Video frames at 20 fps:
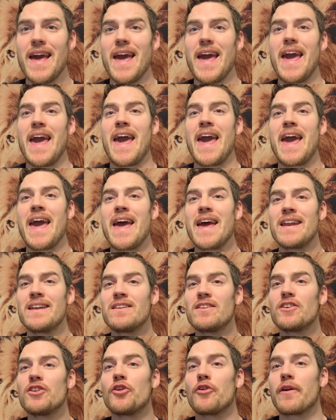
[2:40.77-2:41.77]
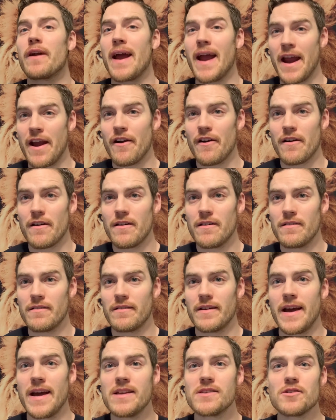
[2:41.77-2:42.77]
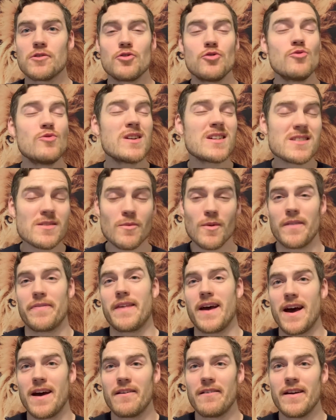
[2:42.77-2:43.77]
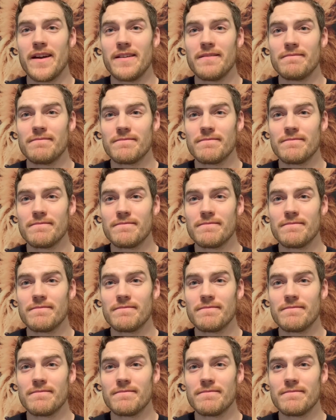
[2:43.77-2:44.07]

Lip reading: and your hair. Okay, so who doesn't want that, right?